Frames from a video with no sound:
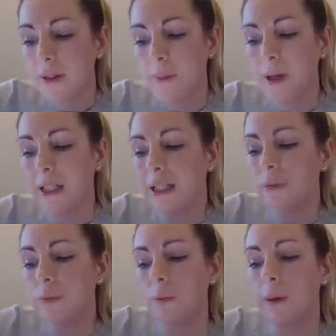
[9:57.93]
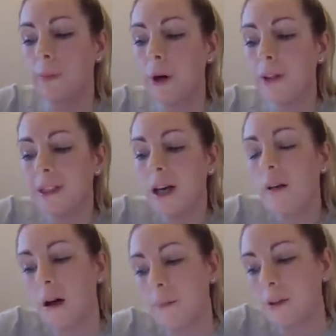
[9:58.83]
The policewoman put
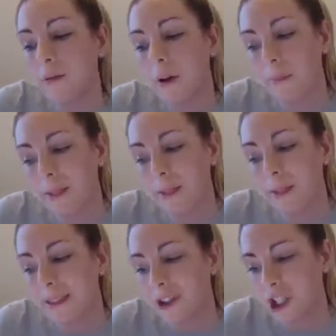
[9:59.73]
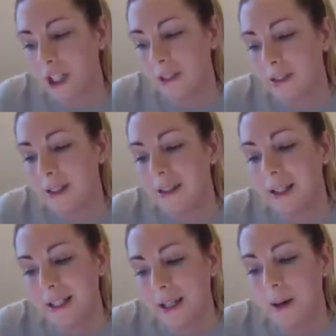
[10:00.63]
her arms around Mrs. Shears and
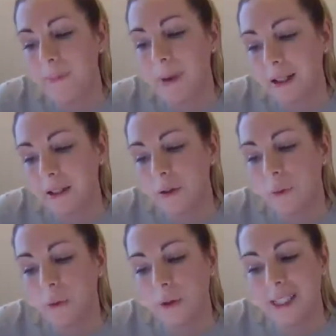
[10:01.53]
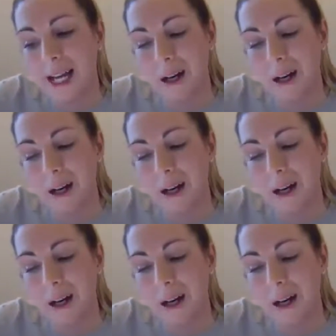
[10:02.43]
led her back towards the